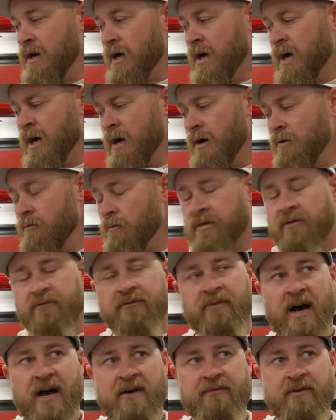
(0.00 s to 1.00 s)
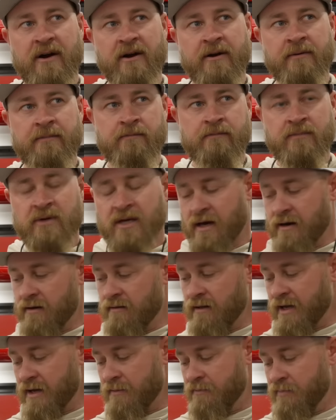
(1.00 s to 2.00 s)
uh, with a five iron kind of
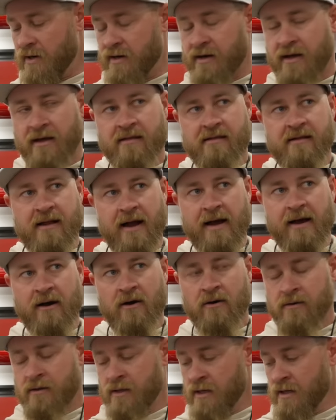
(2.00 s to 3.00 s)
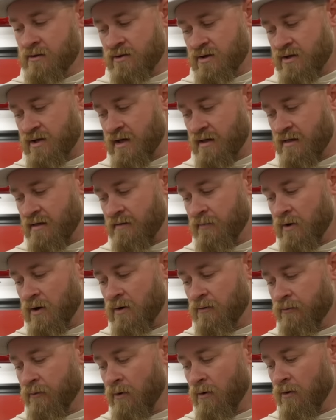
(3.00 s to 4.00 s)
like a putting style, just gets the
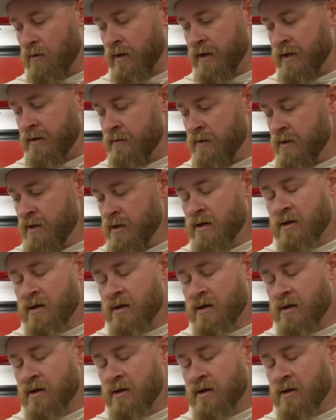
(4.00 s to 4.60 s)
ball rolling.